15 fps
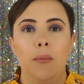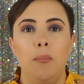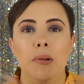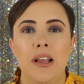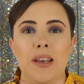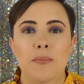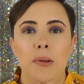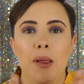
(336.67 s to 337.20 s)

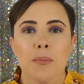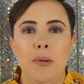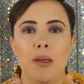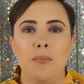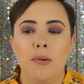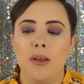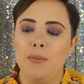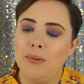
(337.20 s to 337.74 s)
blend, blend,
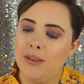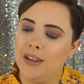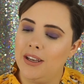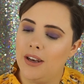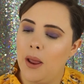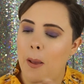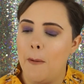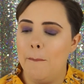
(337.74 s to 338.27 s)
blend, blend,
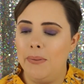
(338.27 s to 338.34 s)
blend.